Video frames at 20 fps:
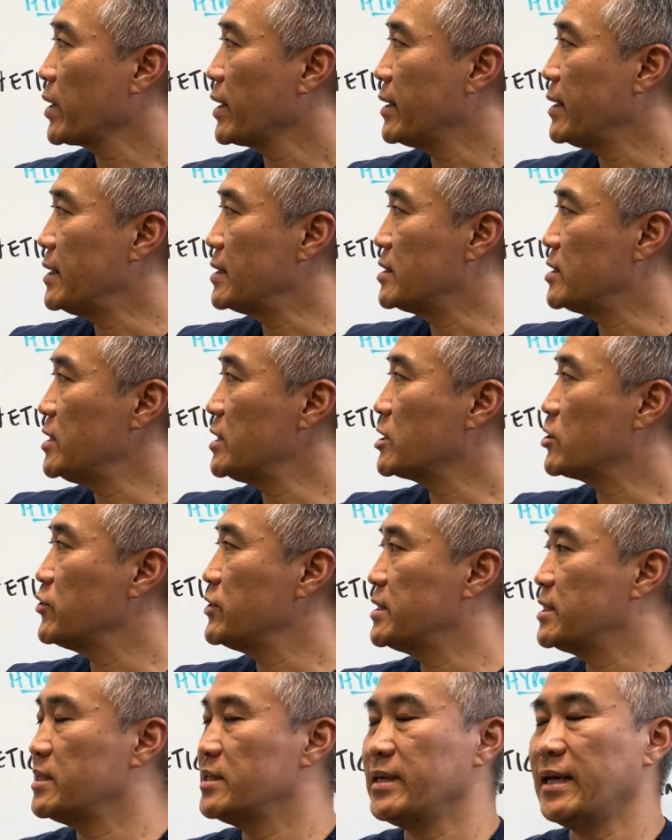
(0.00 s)
It
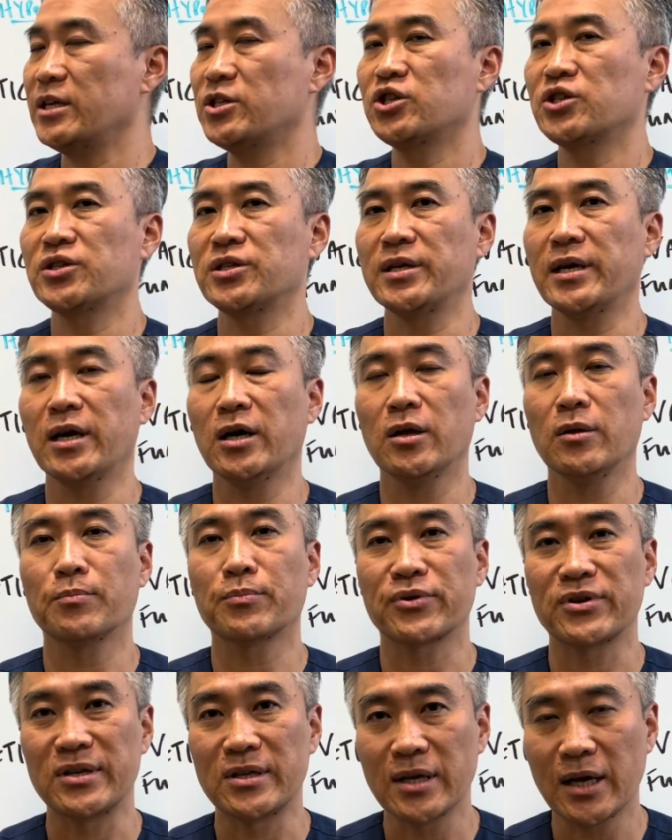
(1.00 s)
decreases HCl
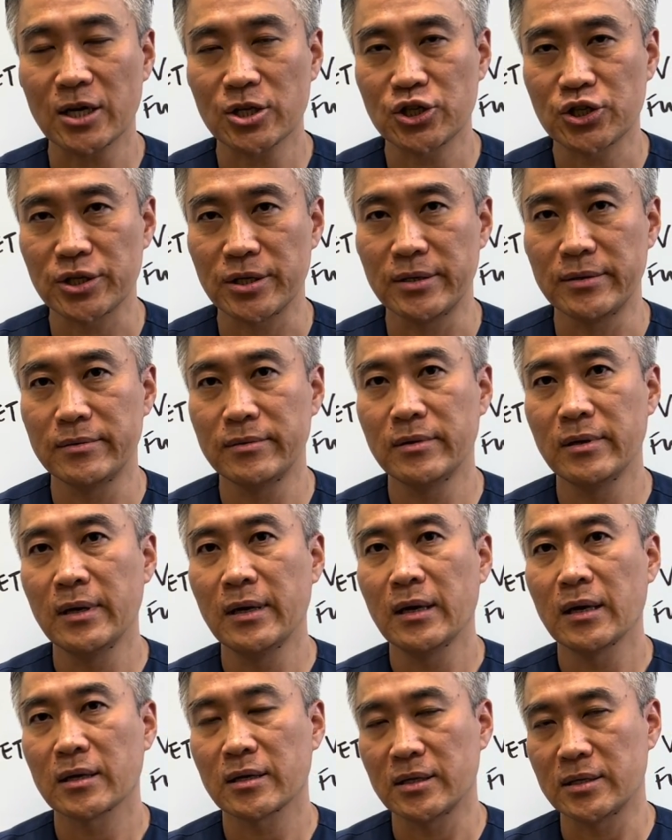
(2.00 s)
production
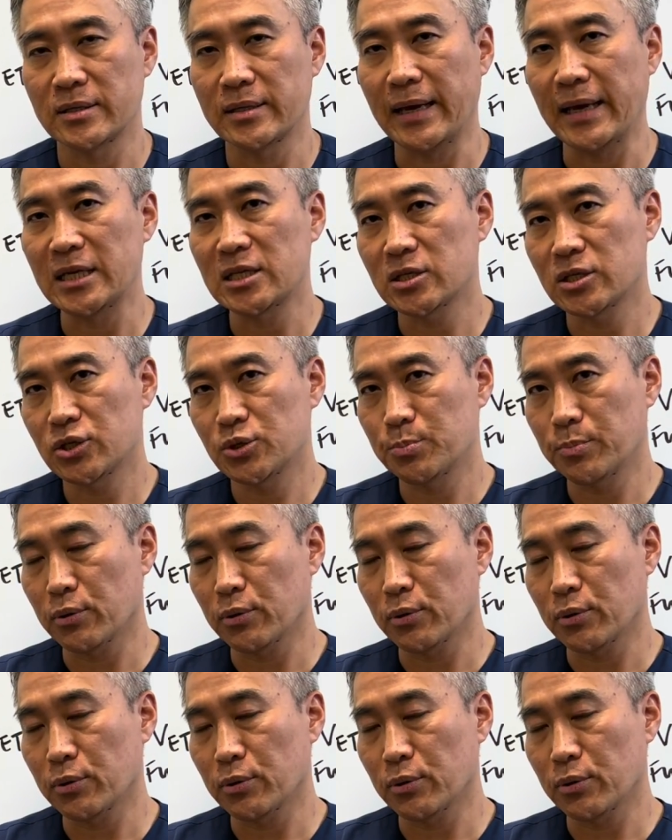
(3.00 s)
because the H.